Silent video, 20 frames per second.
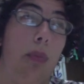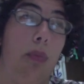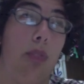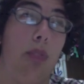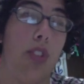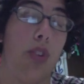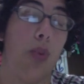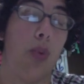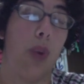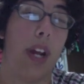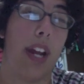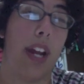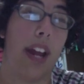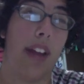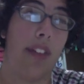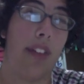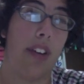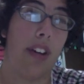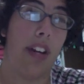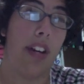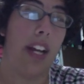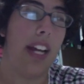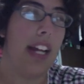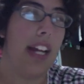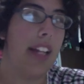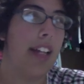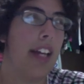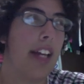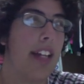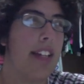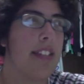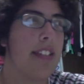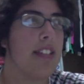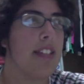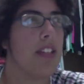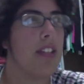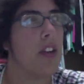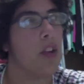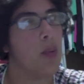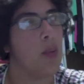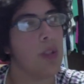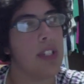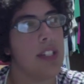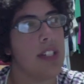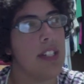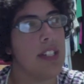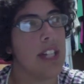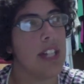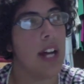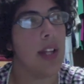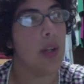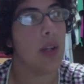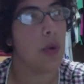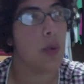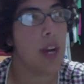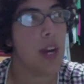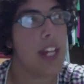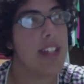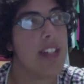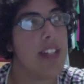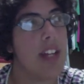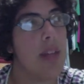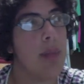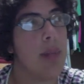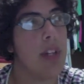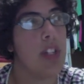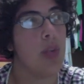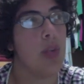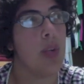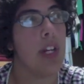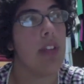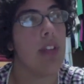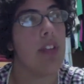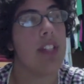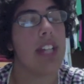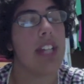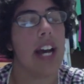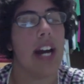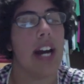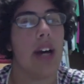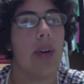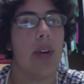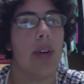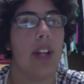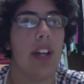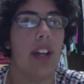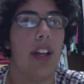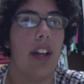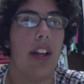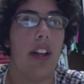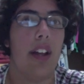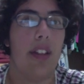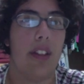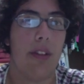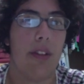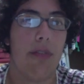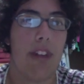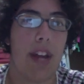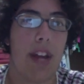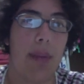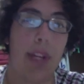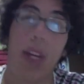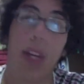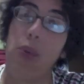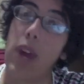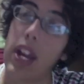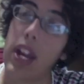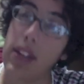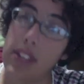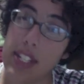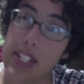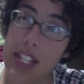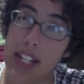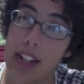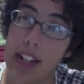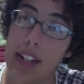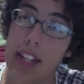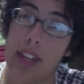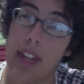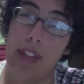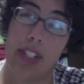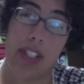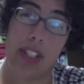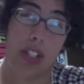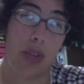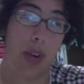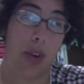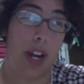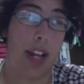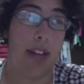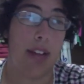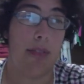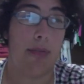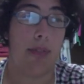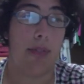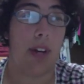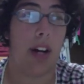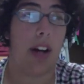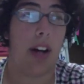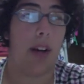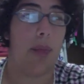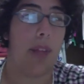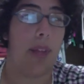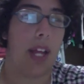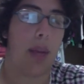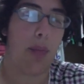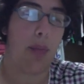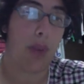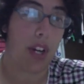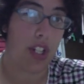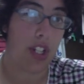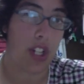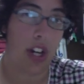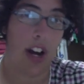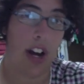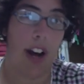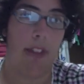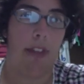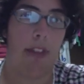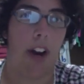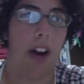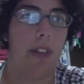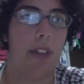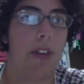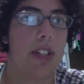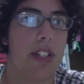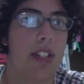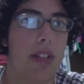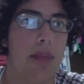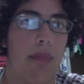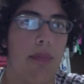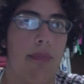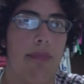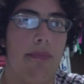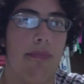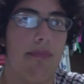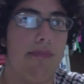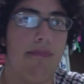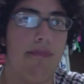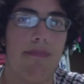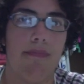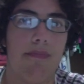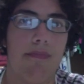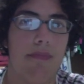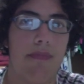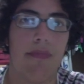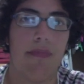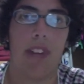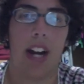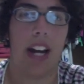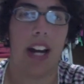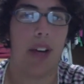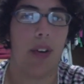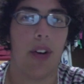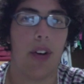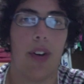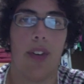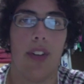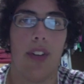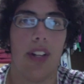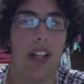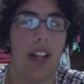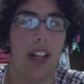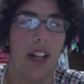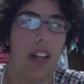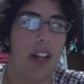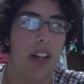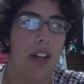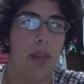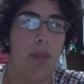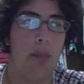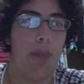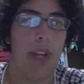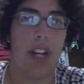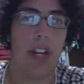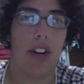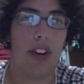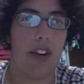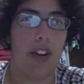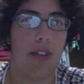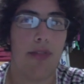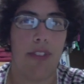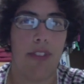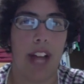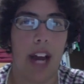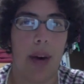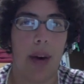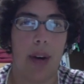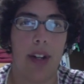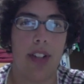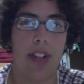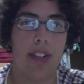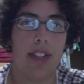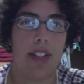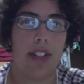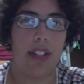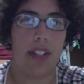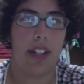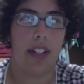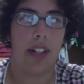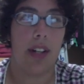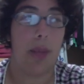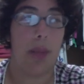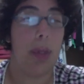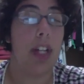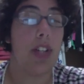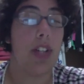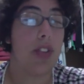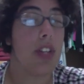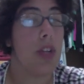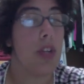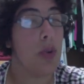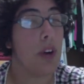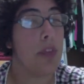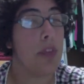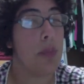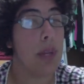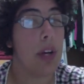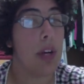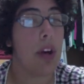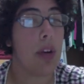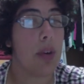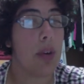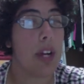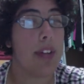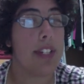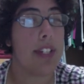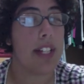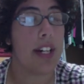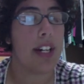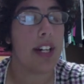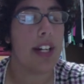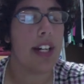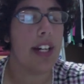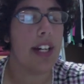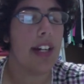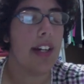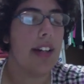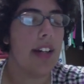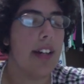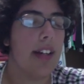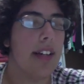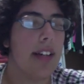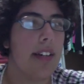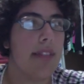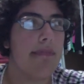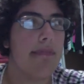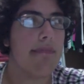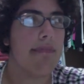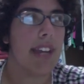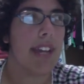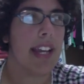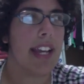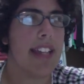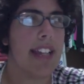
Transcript: to whatever, not necessarily the town they were raised in, but to whatever town their family grave is in. They visit the grave, um, like brush it off, offer some, I don't know, beer, flowers. I'm pretty sure they do offer beer on graves here. I guess